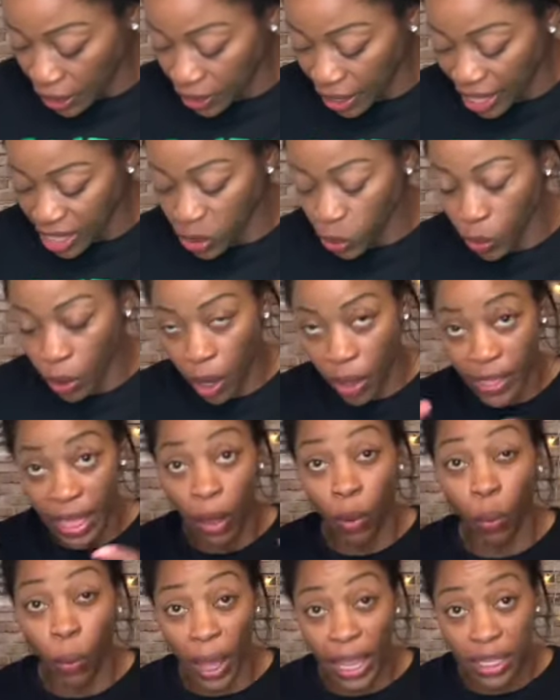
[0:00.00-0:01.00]
That's where all
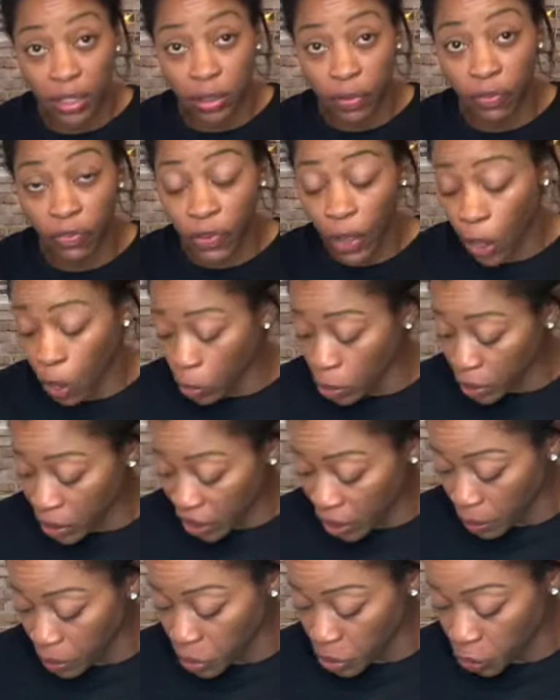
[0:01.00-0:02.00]
that white foam
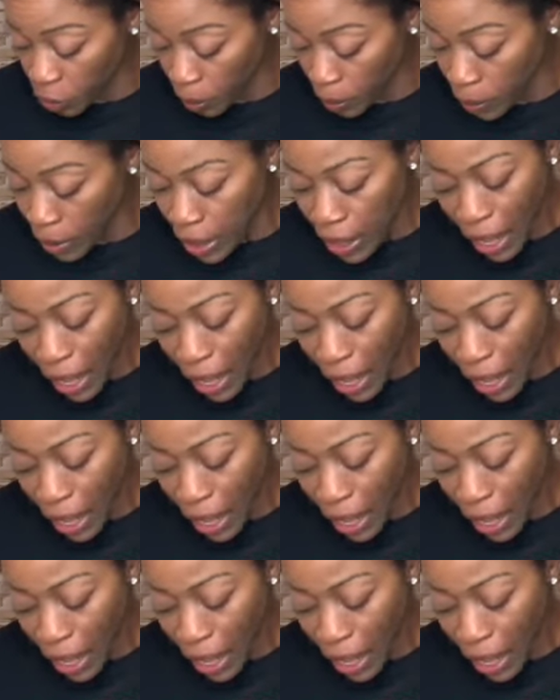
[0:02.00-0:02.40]
comes from.